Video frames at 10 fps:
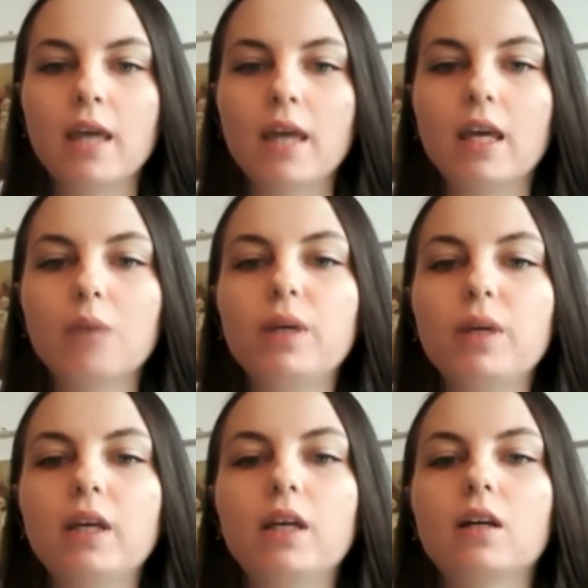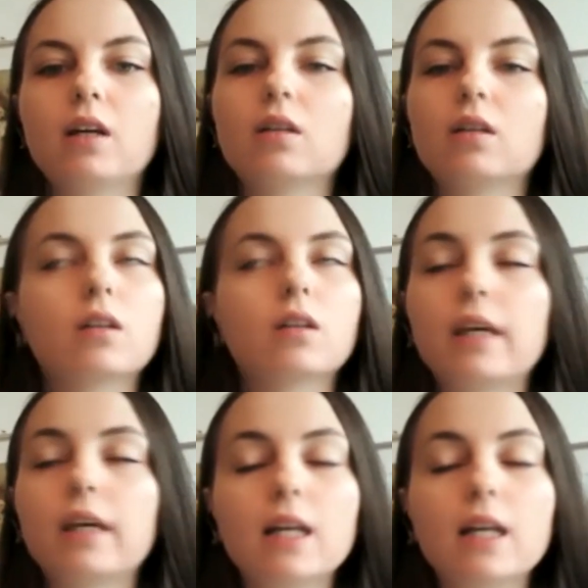
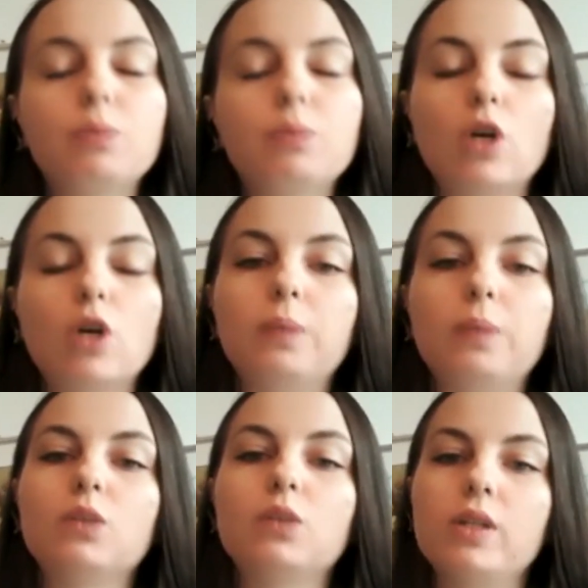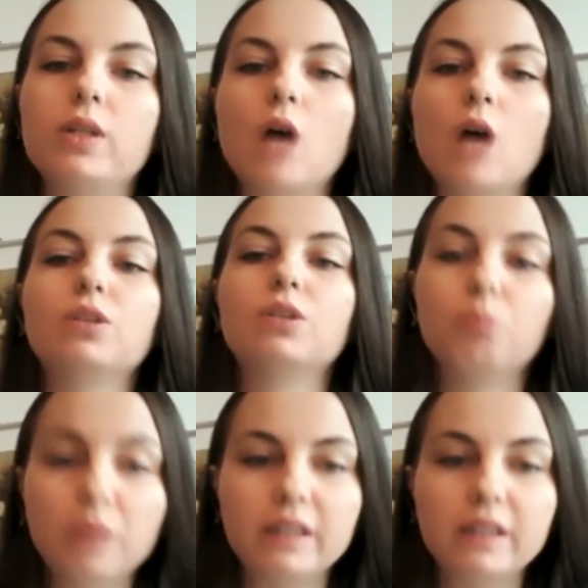cannot be complete without
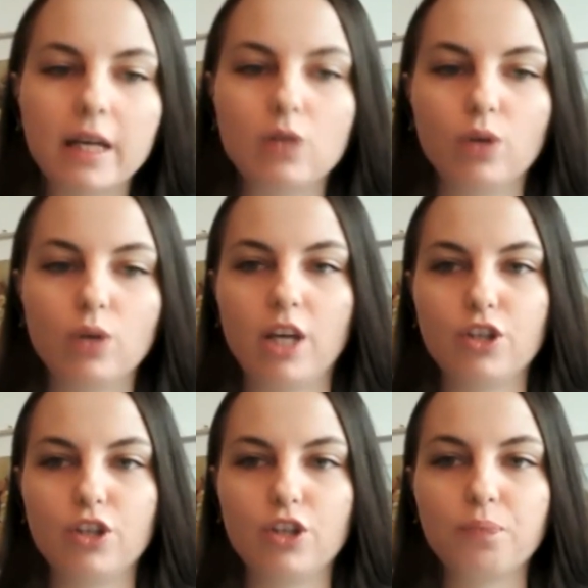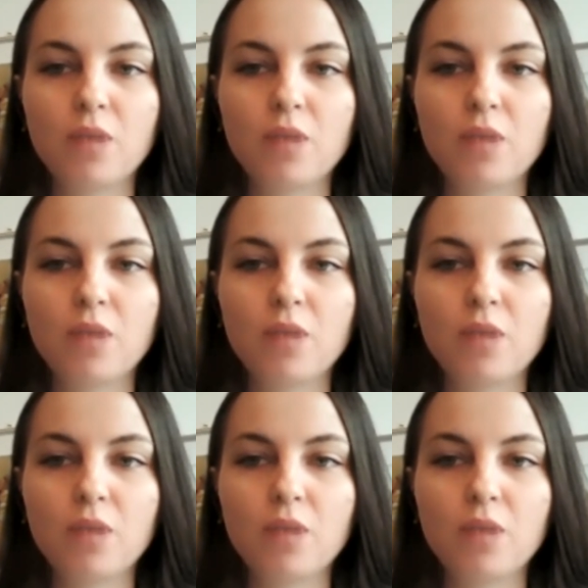media education.